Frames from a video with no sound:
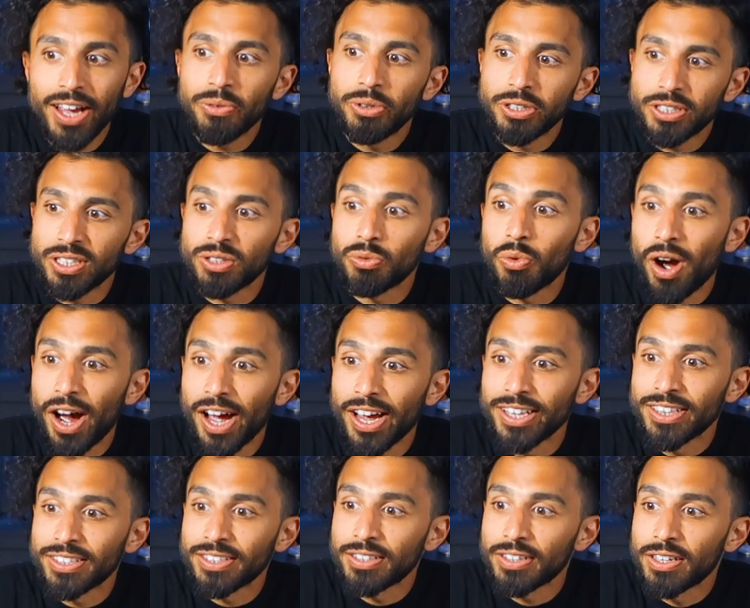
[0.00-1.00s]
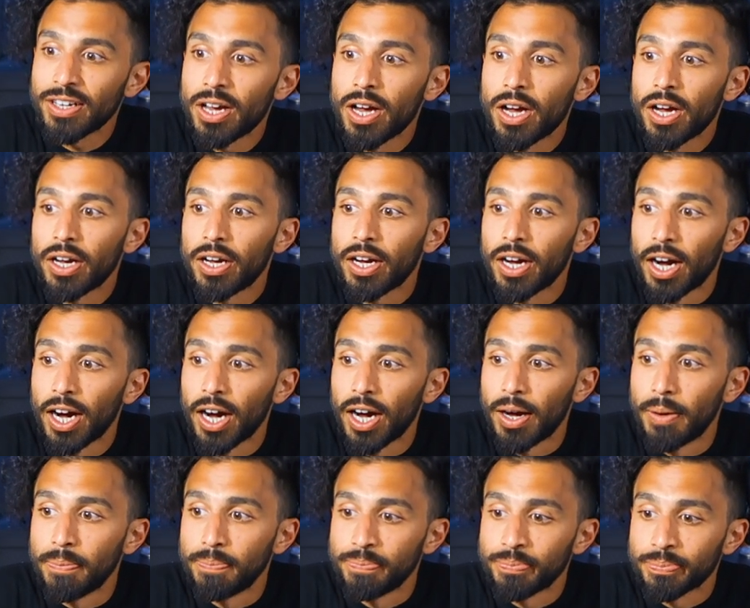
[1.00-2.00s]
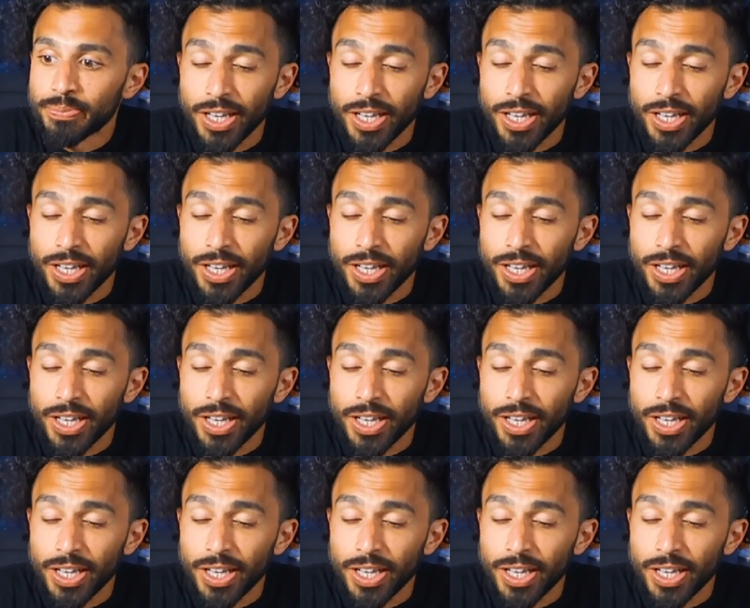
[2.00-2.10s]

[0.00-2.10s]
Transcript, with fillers: which is why it's um,